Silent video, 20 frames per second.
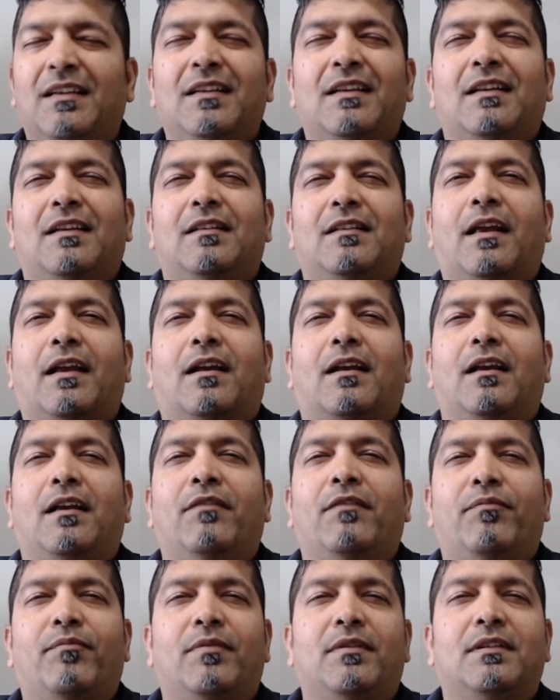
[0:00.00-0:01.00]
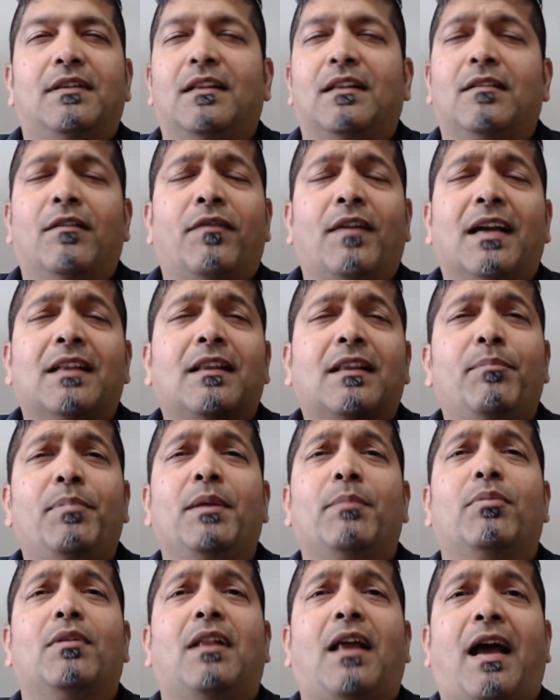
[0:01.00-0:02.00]
like if the fact that
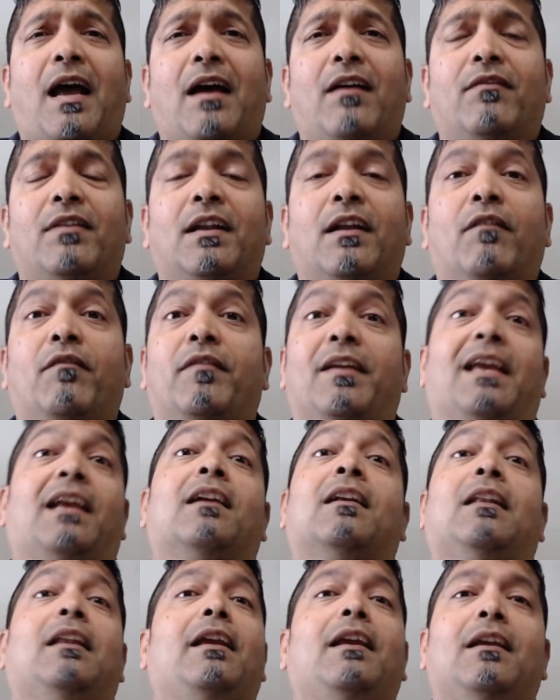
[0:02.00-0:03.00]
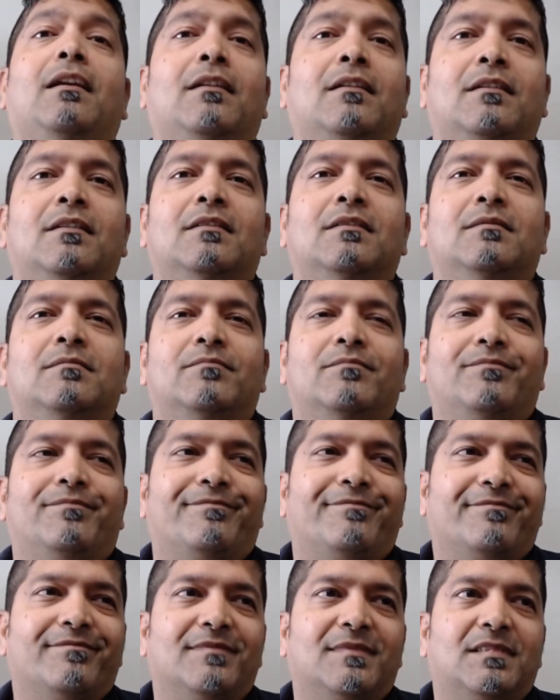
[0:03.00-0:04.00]
people have an awakening,
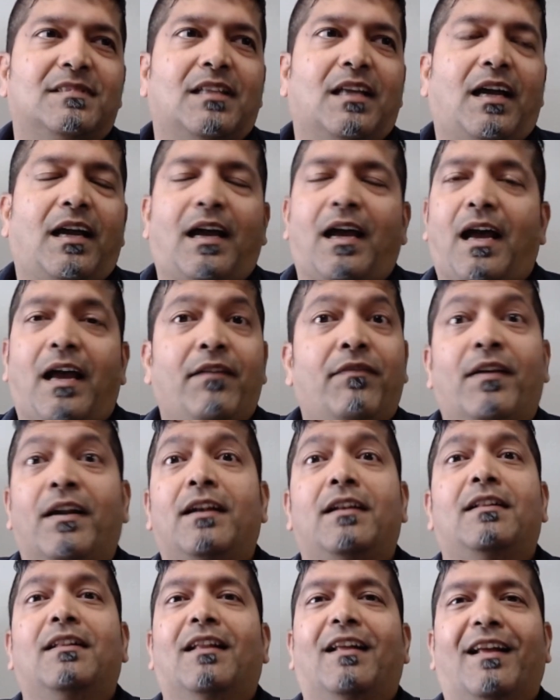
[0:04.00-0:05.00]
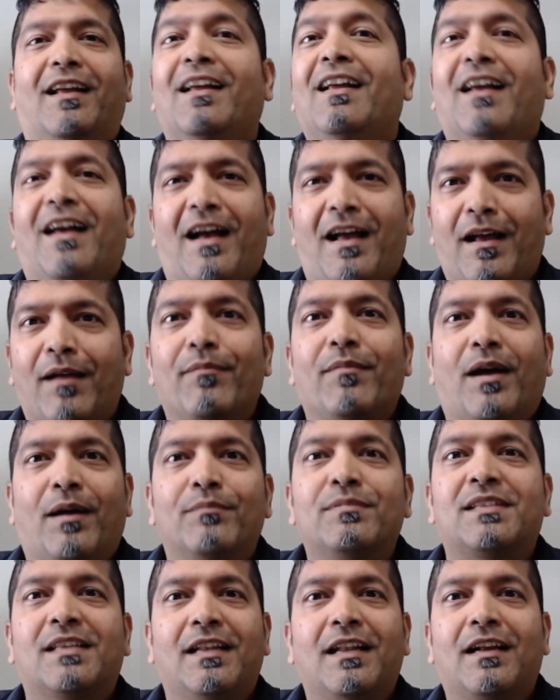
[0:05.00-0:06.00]
I find
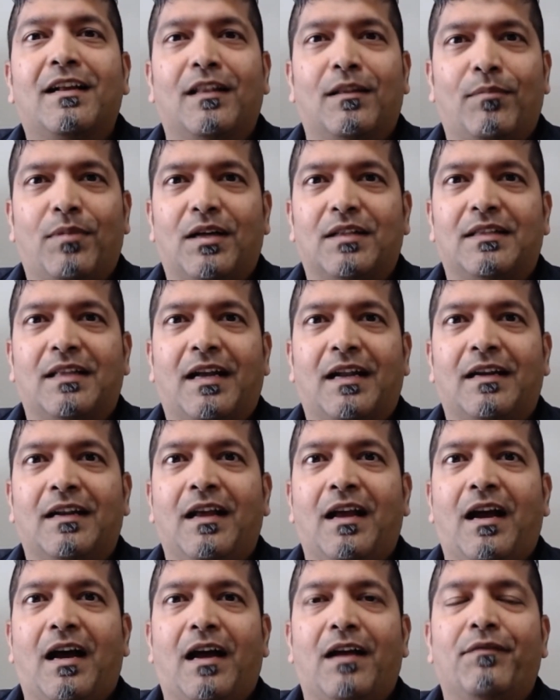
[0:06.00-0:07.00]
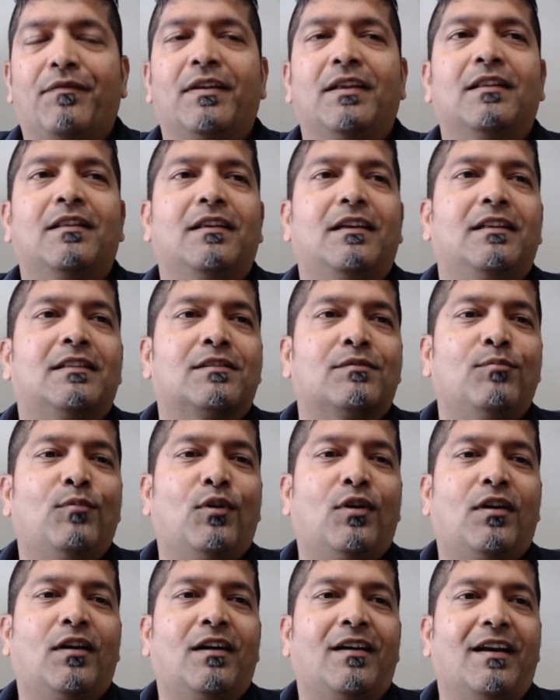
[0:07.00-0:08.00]
I'm cynical about that. I feel it's
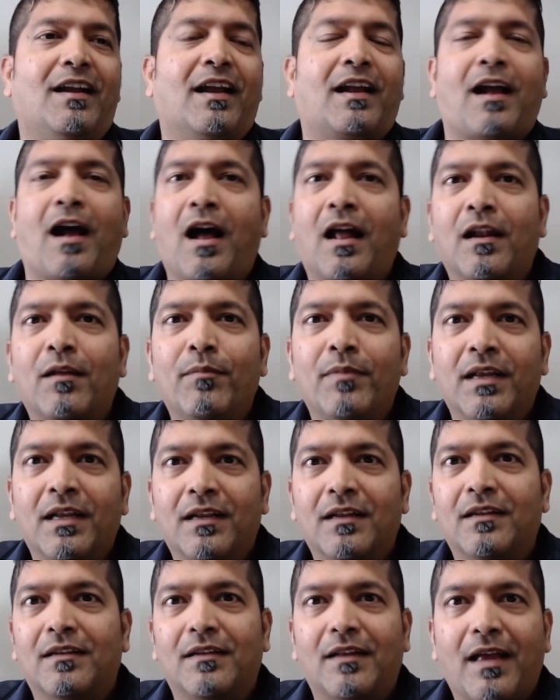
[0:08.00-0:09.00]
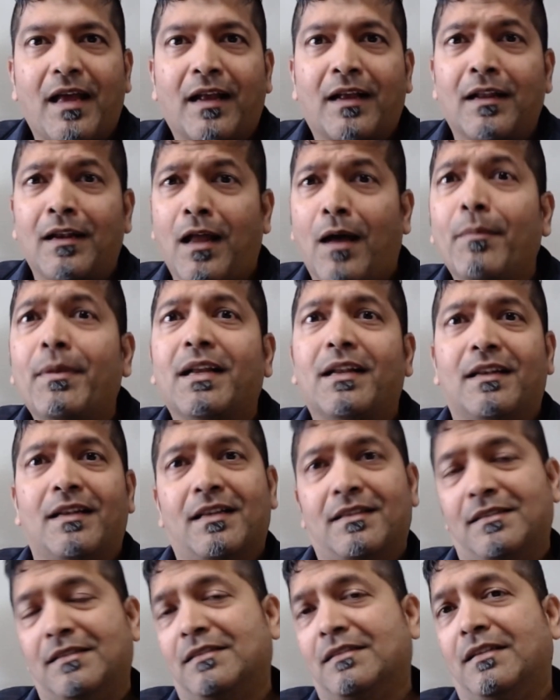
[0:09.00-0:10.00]
more economic
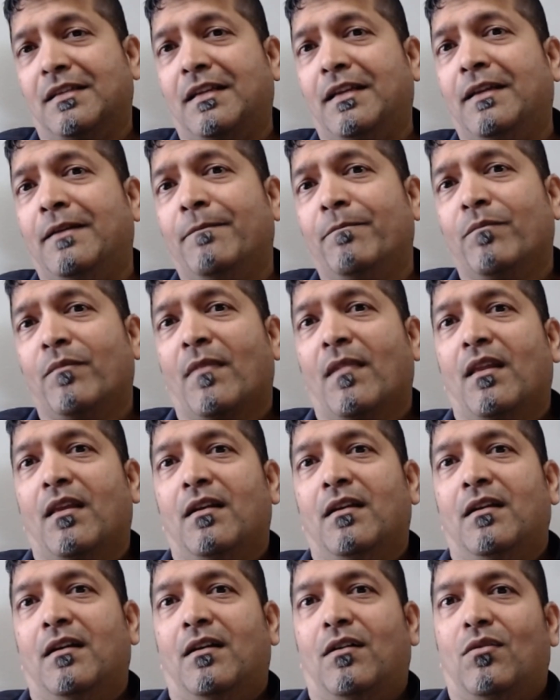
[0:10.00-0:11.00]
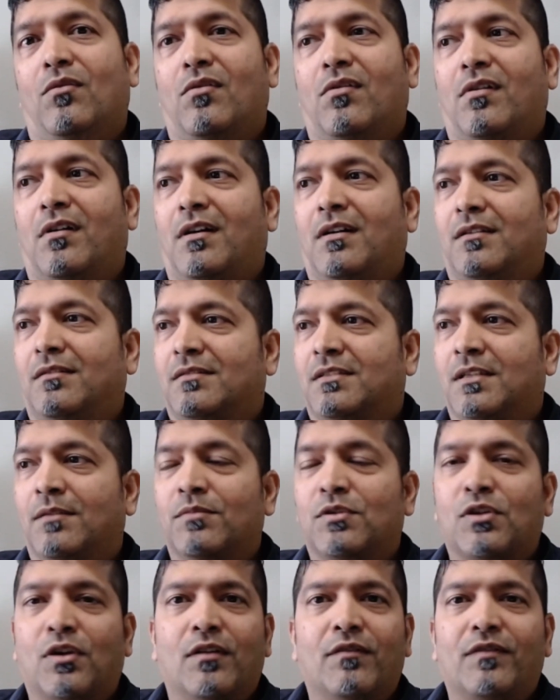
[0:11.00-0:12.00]
necessity or some
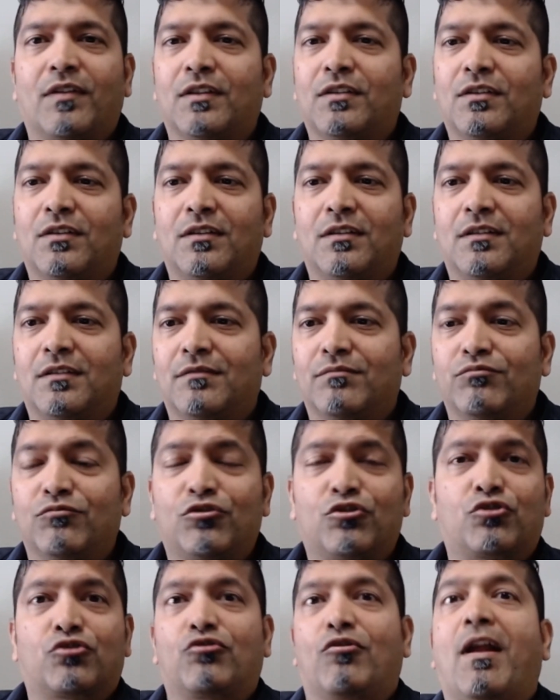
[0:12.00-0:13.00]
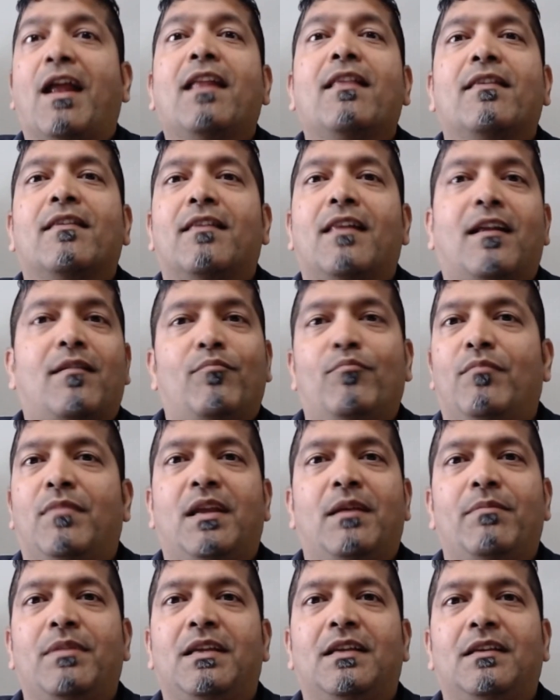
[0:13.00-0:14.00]
sort of other trend that
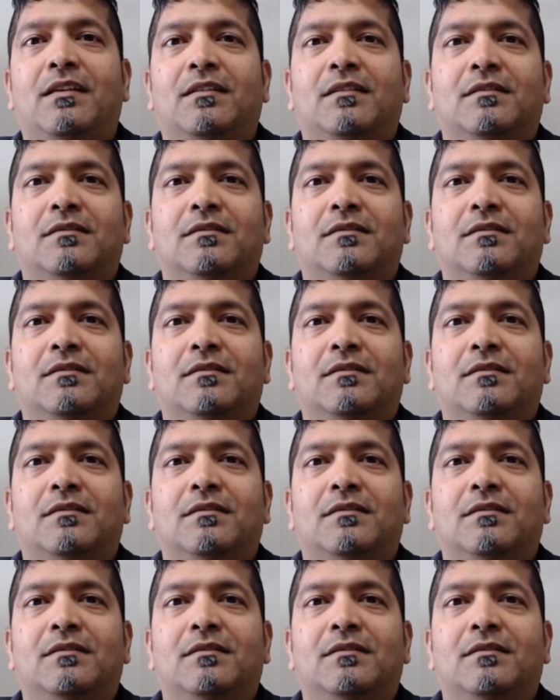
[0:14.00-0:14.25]
maybe